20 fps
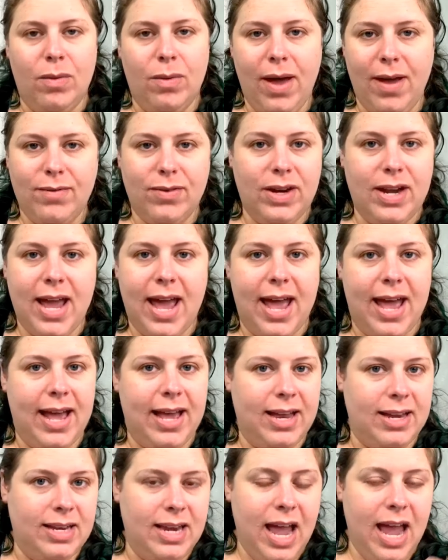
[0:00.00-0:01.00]
every
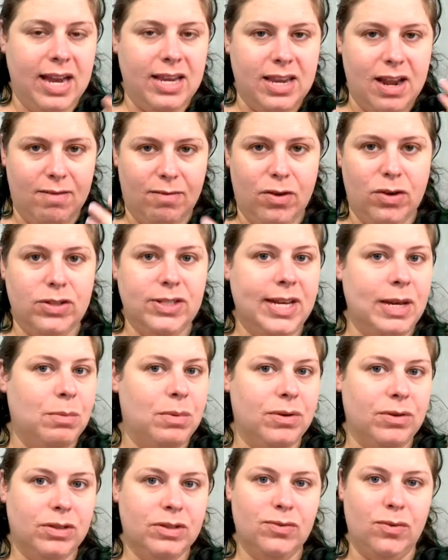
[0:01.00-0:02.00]
day and never deep
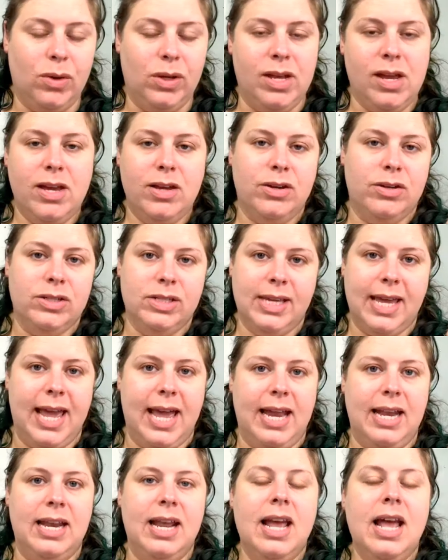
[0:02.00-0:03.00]
exfoliate your
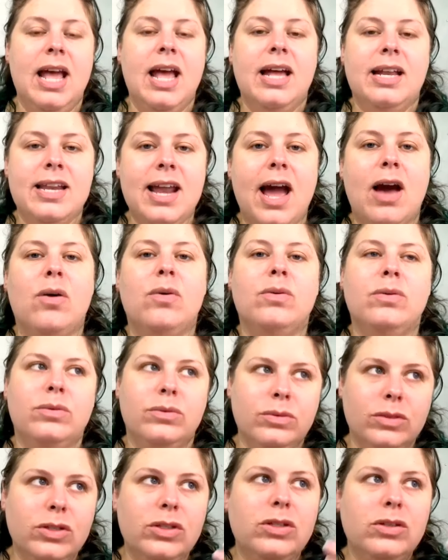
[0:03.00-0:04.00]
skin. Now,
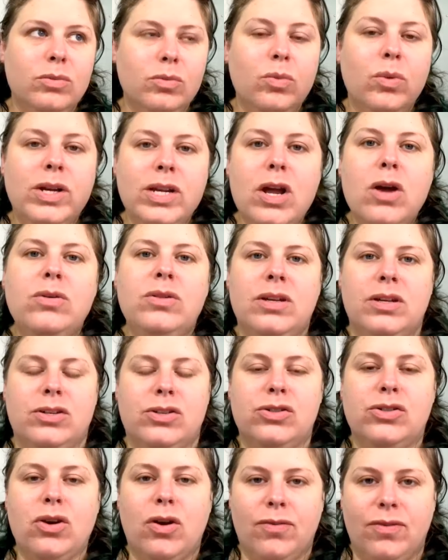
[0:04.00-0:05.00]
we know
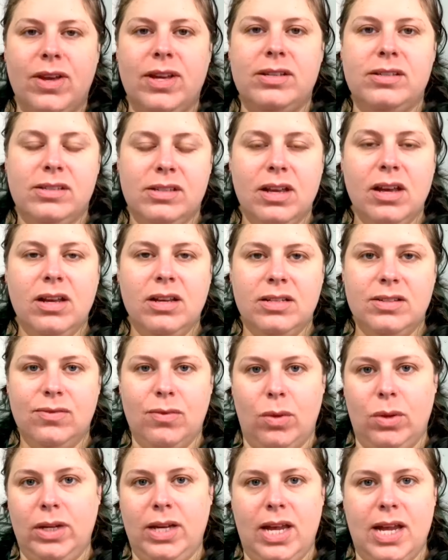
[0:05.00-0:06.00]
there's surface
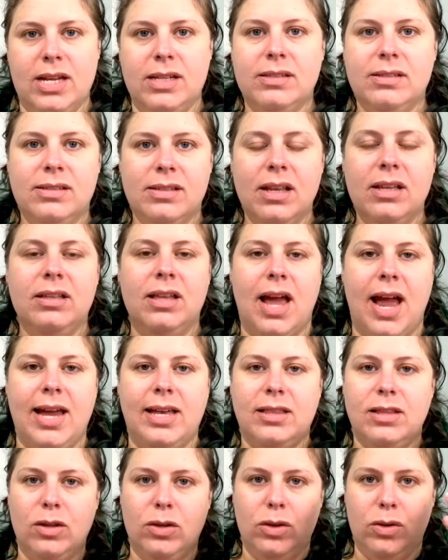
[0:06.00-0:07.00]
exfoliants
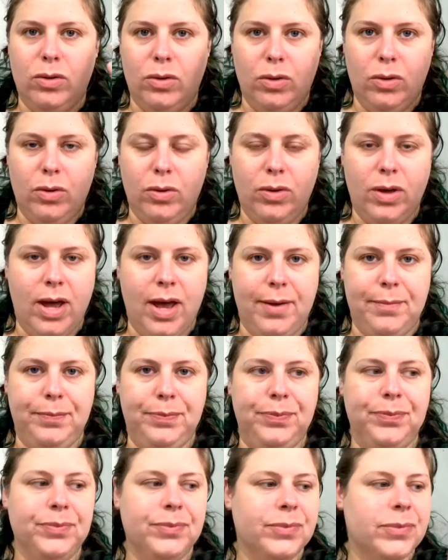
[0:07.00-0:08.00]
like the little
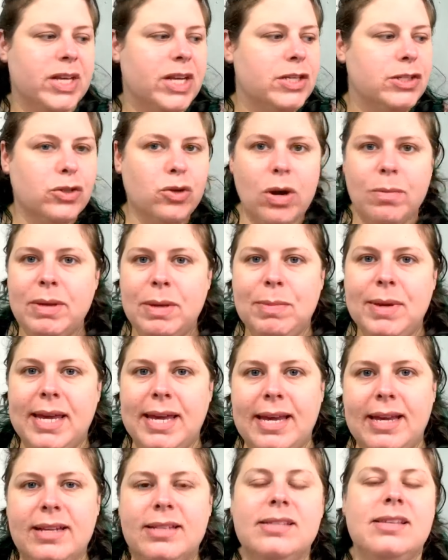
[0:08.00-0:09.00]
scrubby
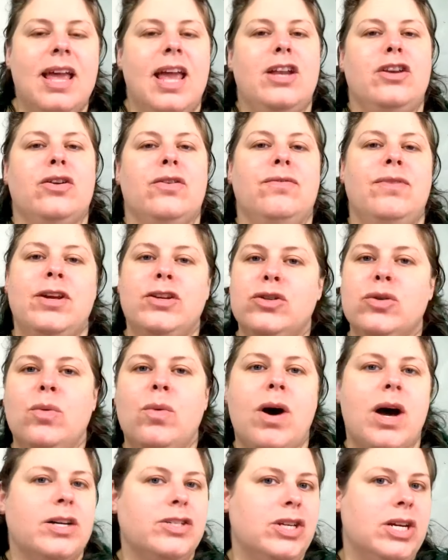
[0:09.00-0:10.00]
beads and your facial
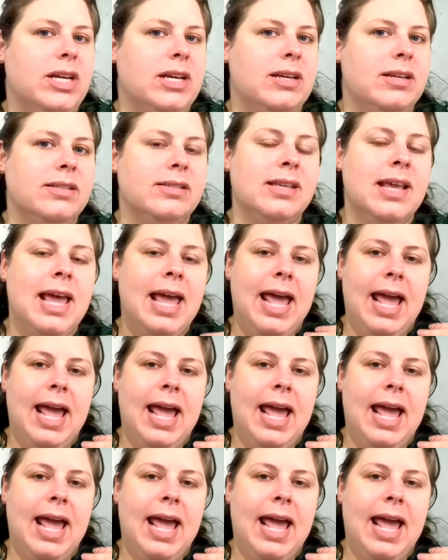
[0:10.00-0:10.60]
washes,